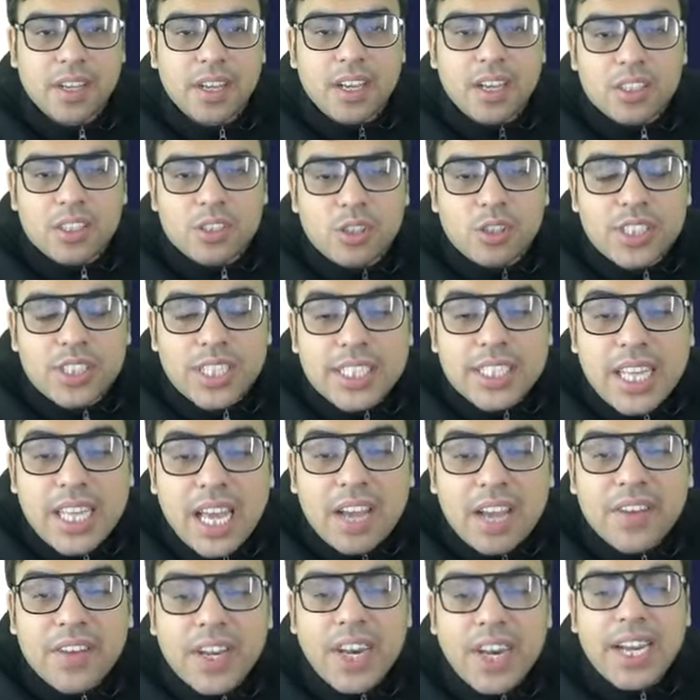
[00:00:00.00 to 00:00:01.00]
So just
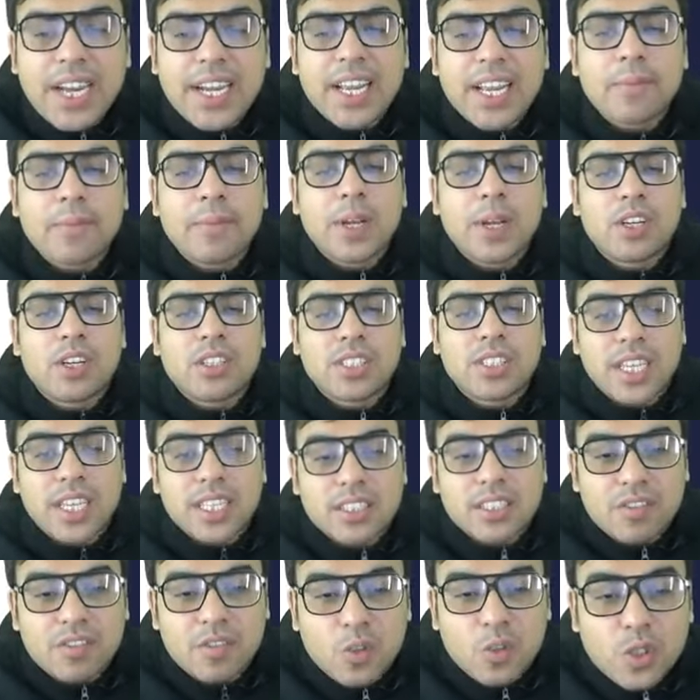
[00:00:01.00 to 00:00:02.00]
have an idea, because yes,
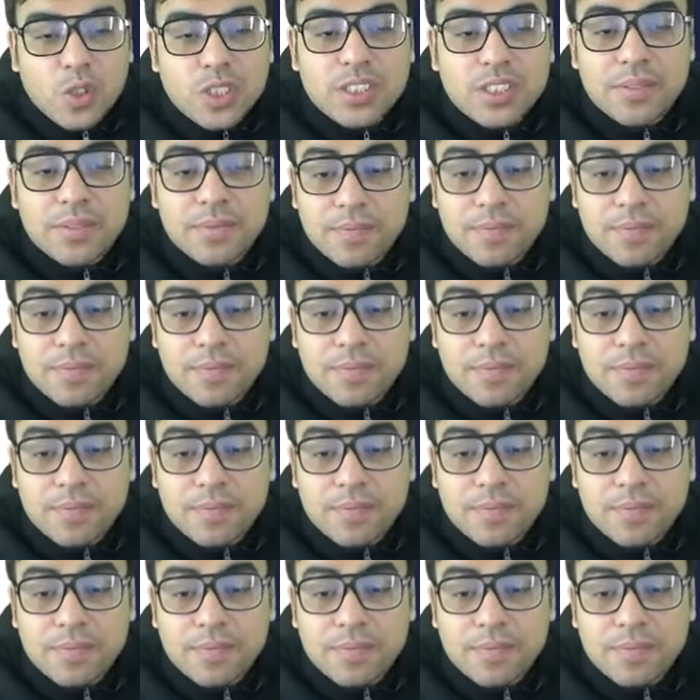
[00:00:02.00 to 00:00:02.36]
of course,